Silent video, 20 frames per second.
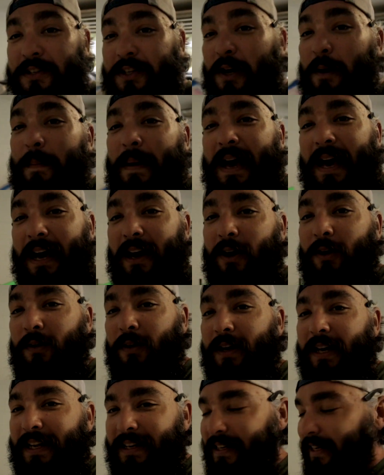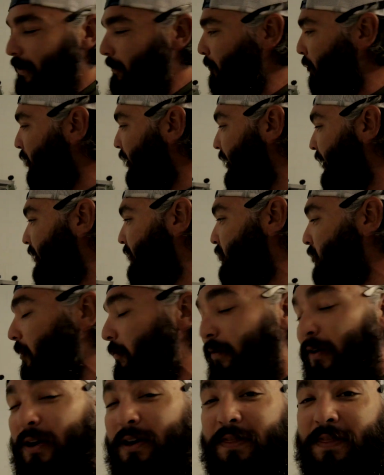somehow it didn't break. So
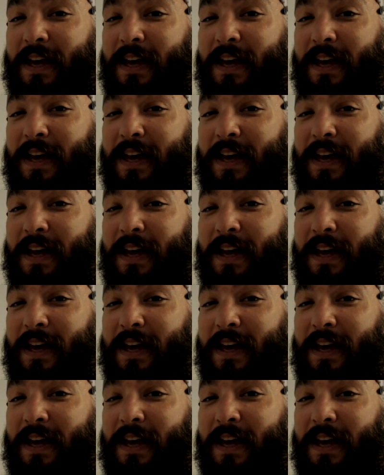I'm very